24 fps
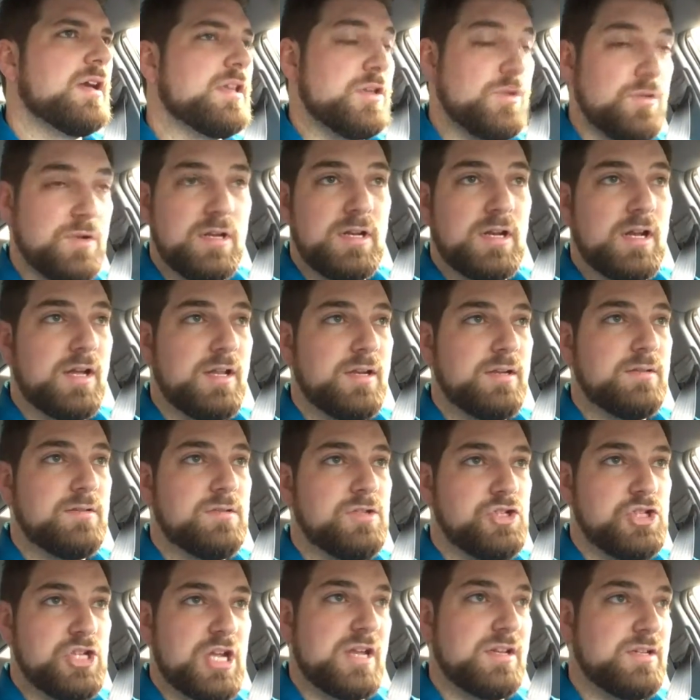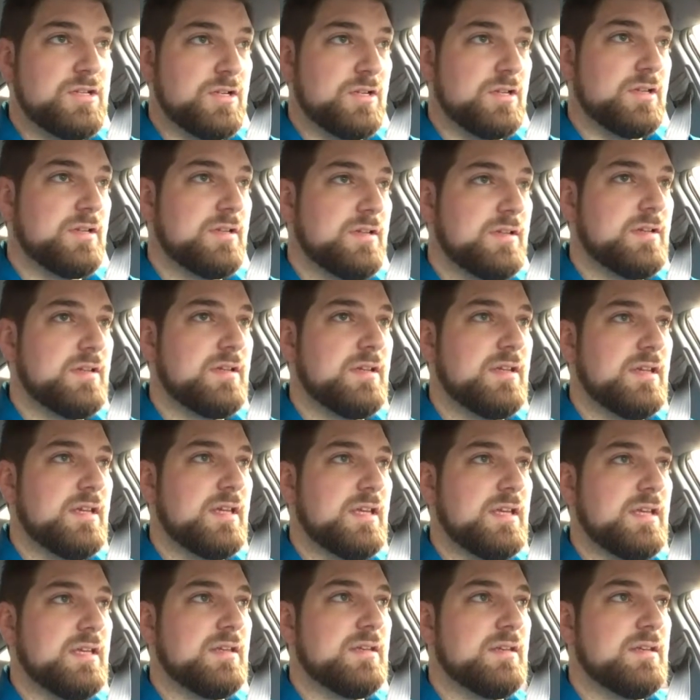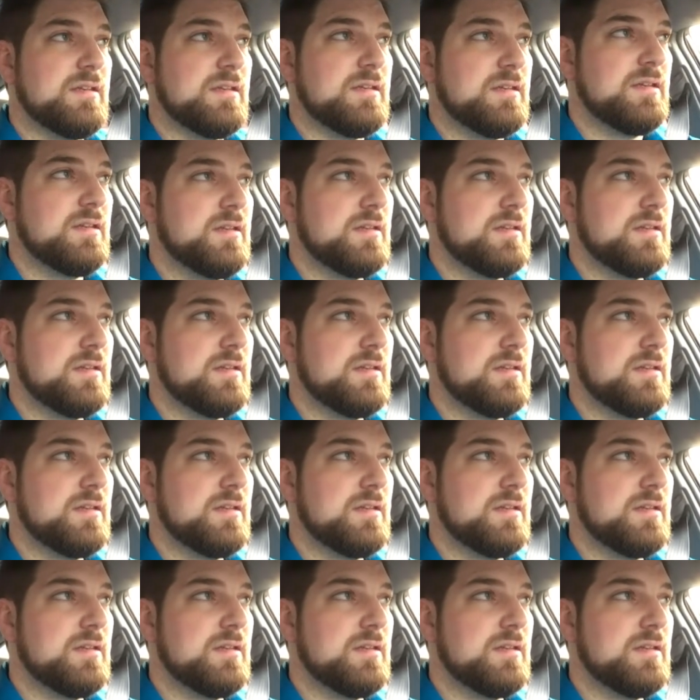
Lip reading: unit on gender in